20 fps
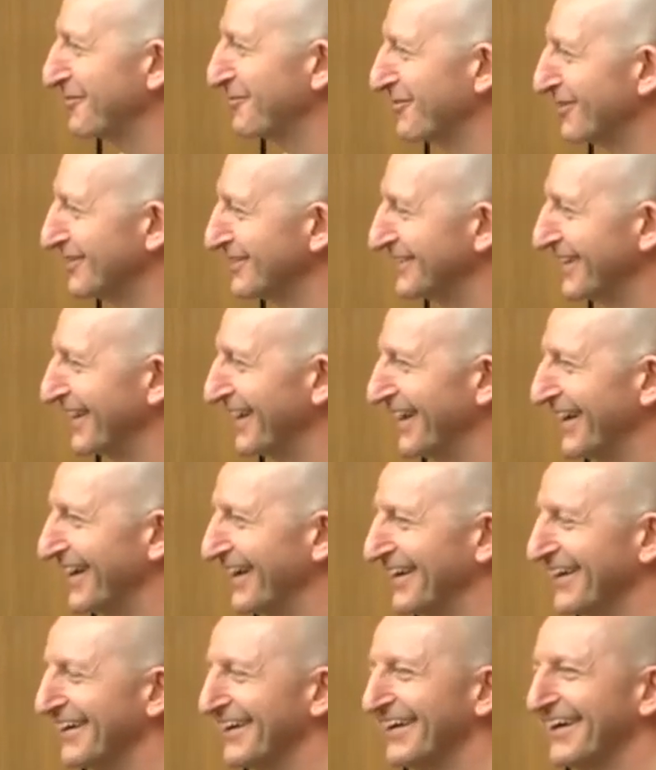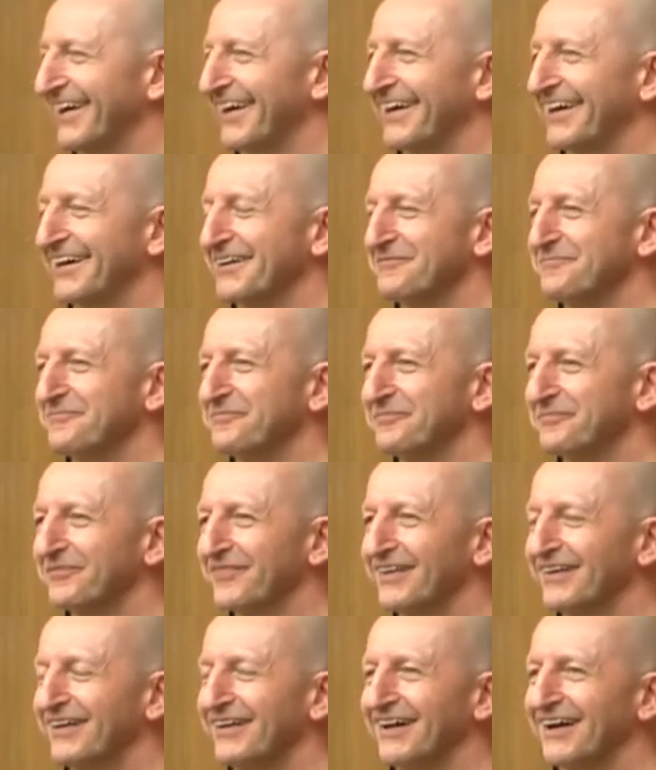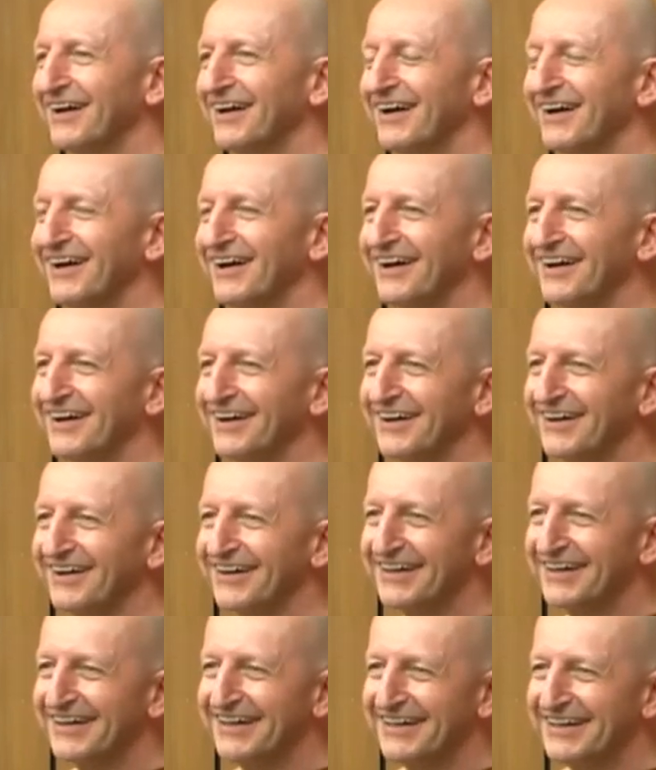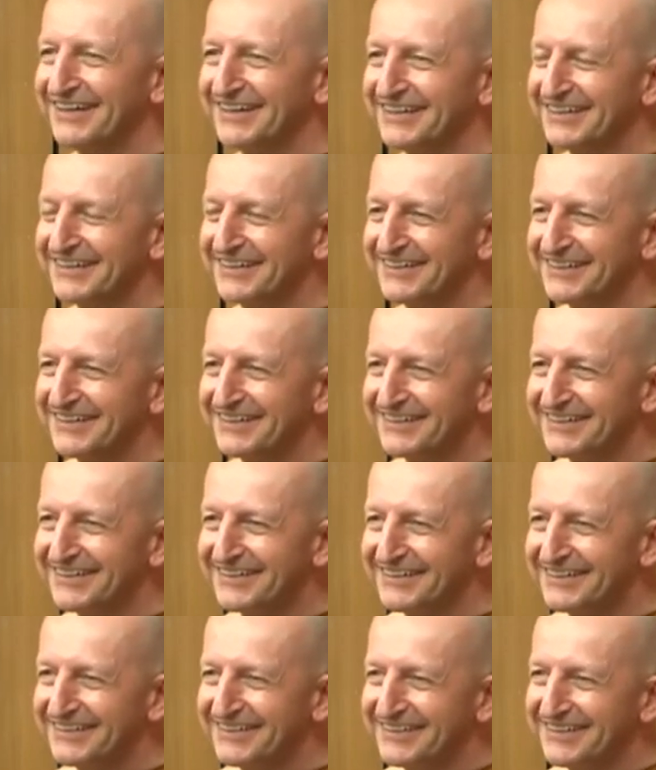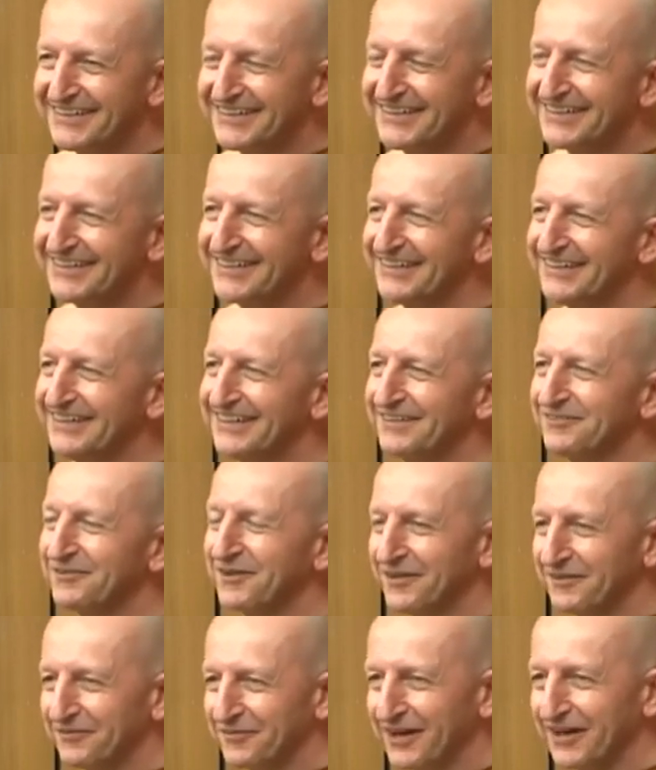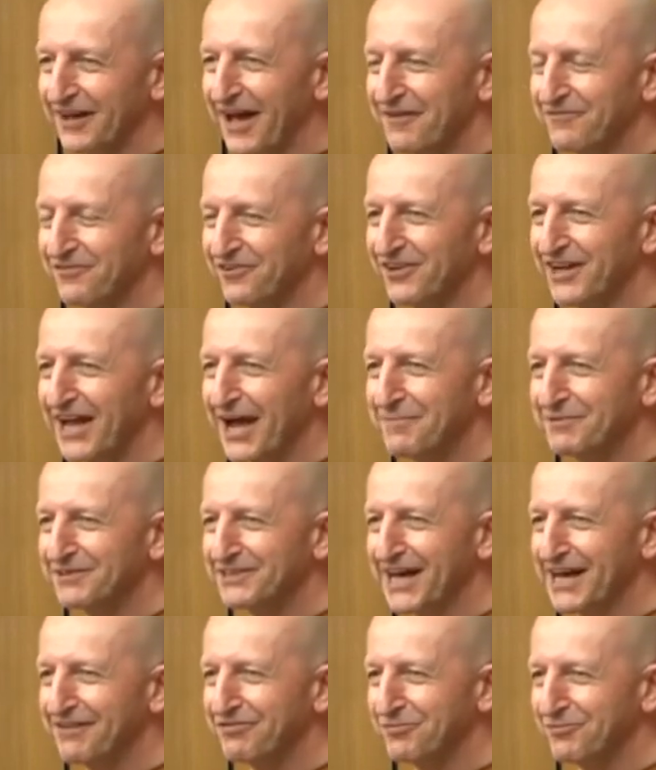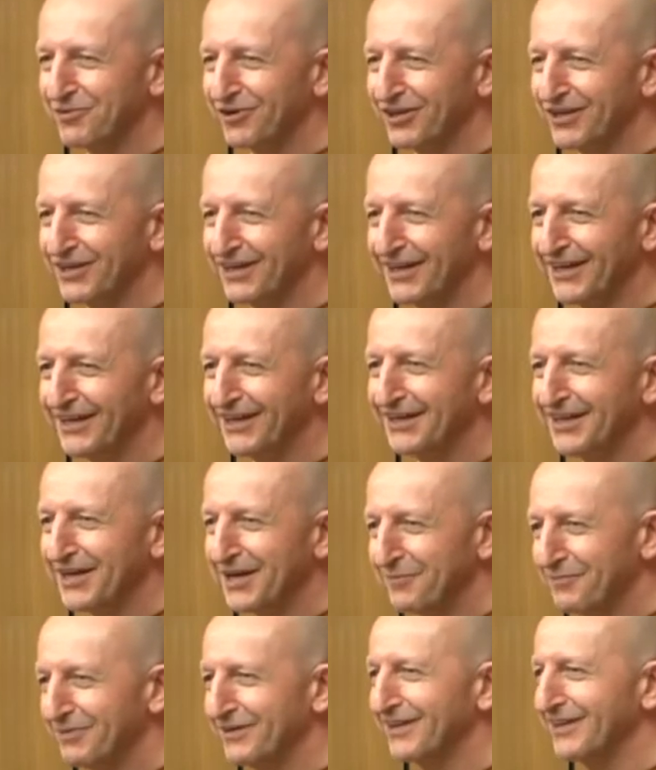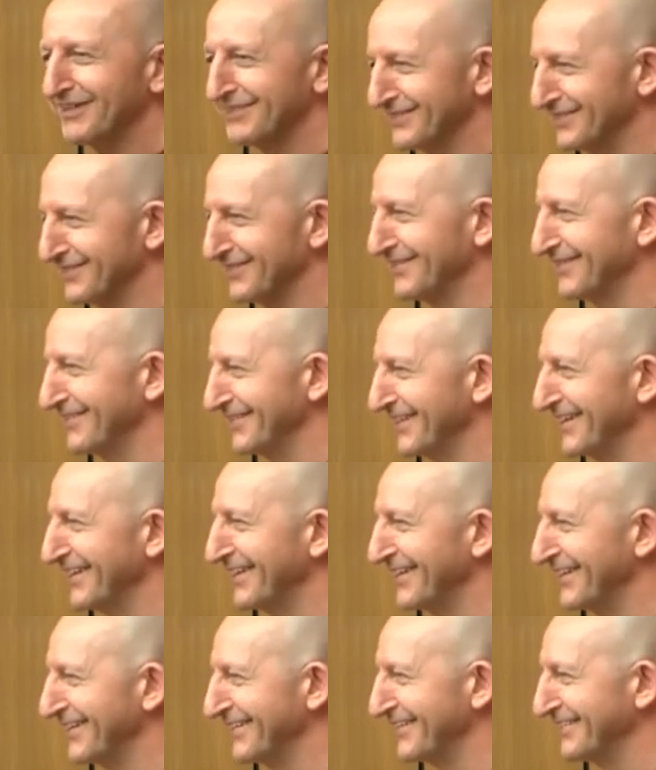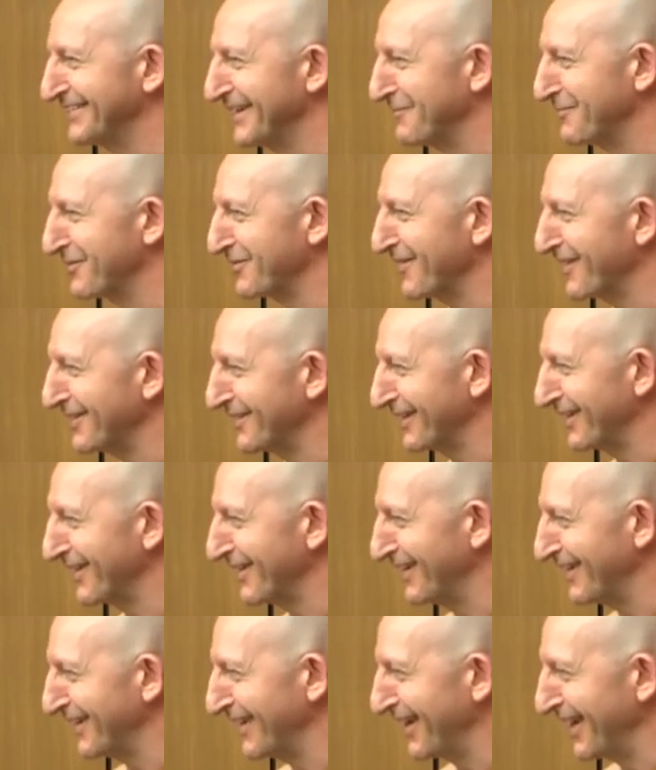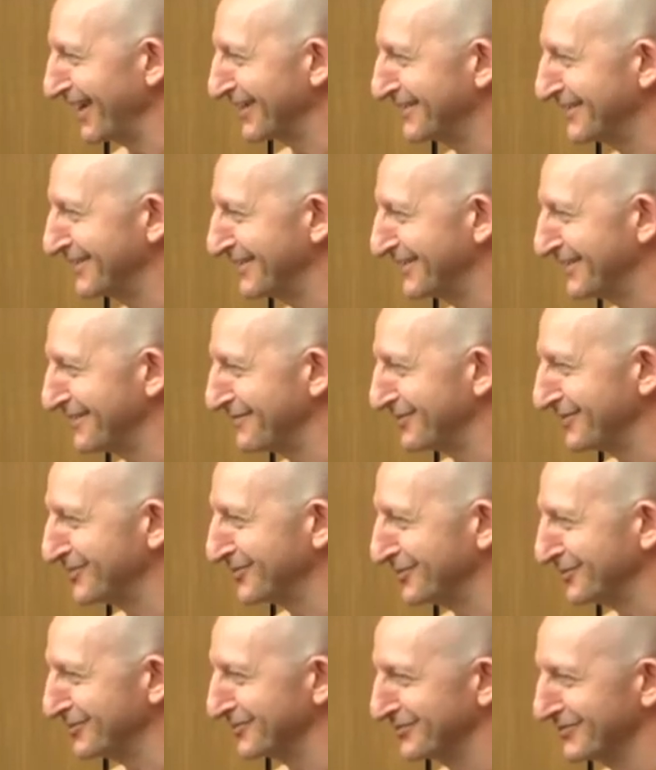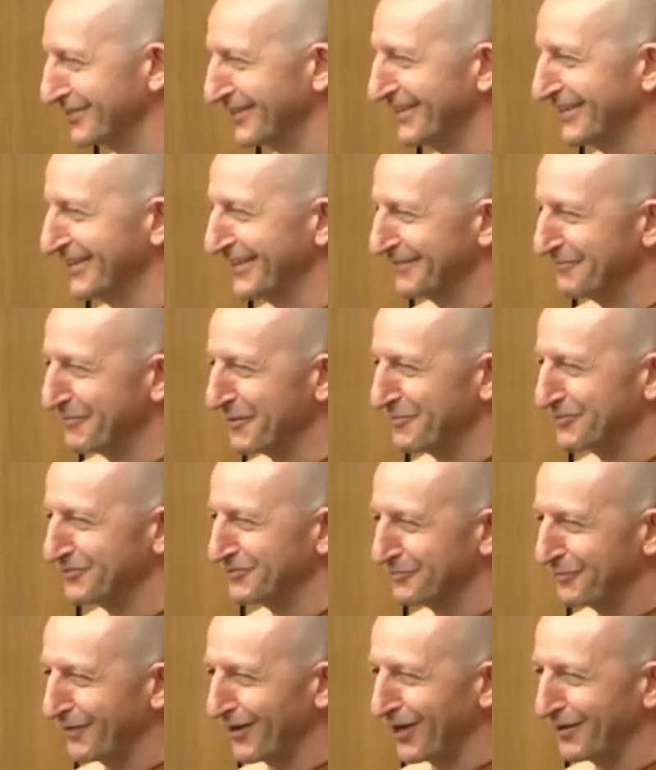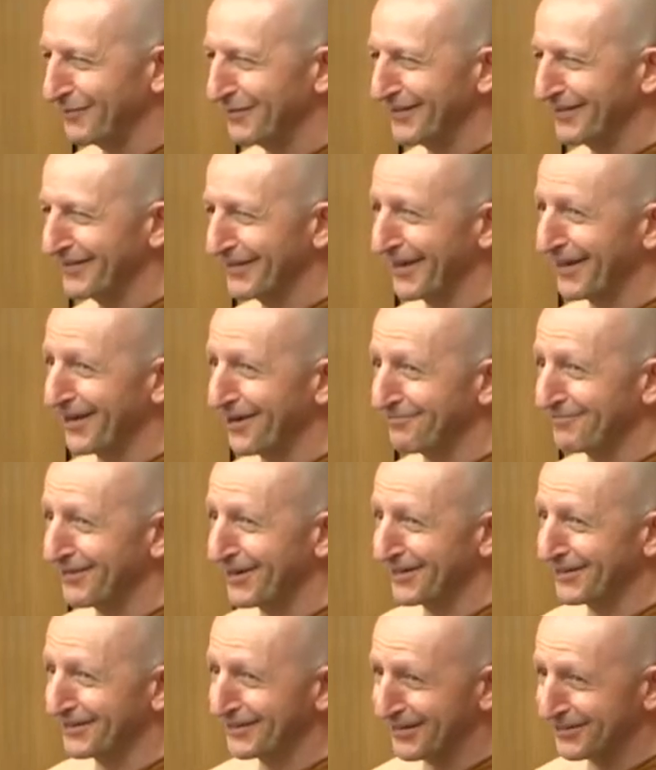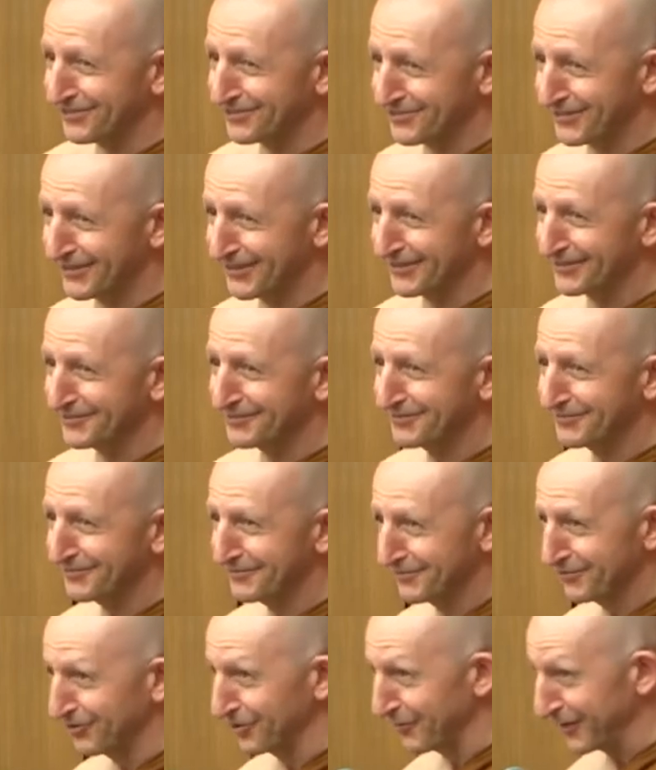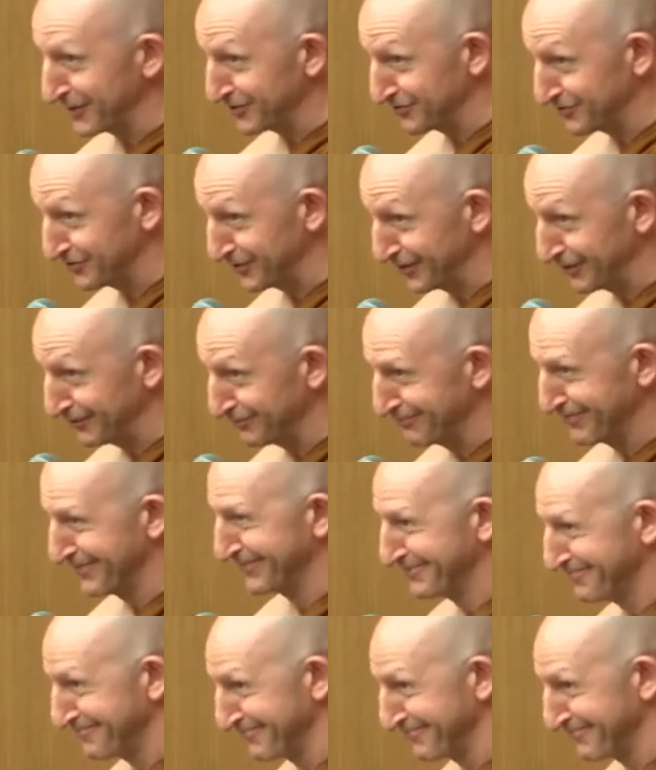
and we want a, a, a um, uh, a, uh, uh we, are ha- very happy to have a monarchy, but it's the, the democratically elected officials, members of parliament, they are running the country, Your Majesty.